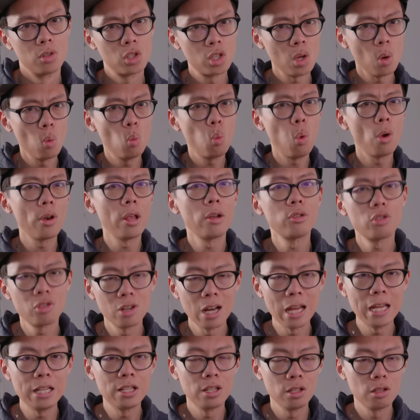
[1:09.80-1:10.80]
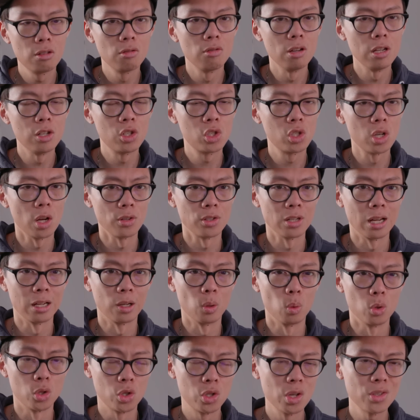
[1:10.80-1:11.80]
So 180-degree shutter
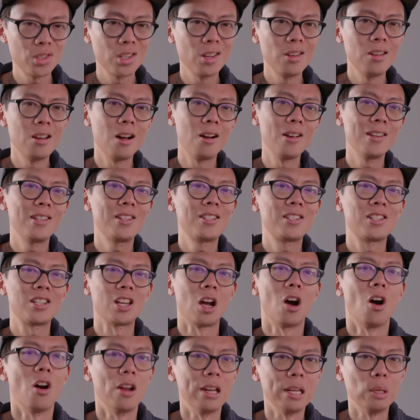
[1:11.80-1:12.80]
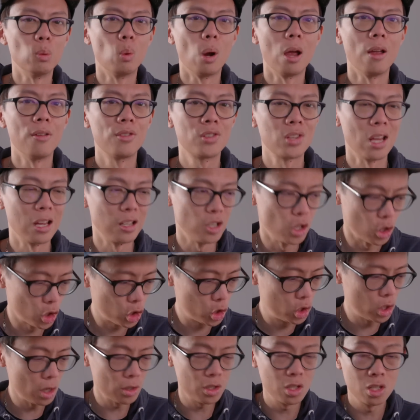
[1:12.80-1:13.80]
angle is just a nice tidy way of saying your
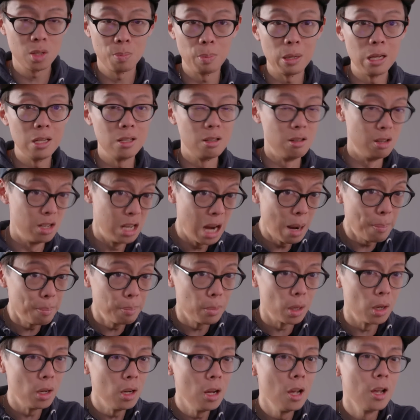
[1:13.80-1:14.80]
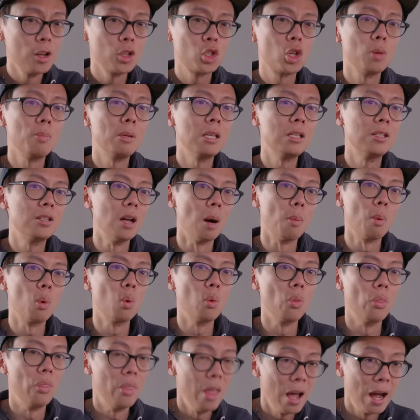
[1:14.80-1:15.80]
shutter speed number should be
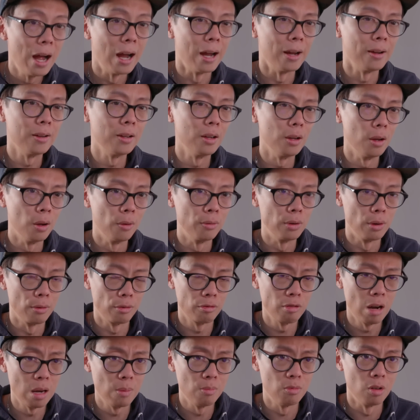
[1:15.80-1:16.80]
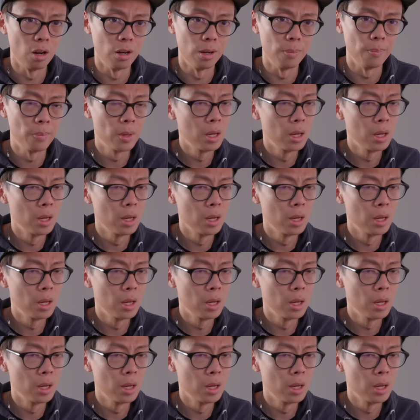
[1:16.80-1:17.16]
double that of your frame rate.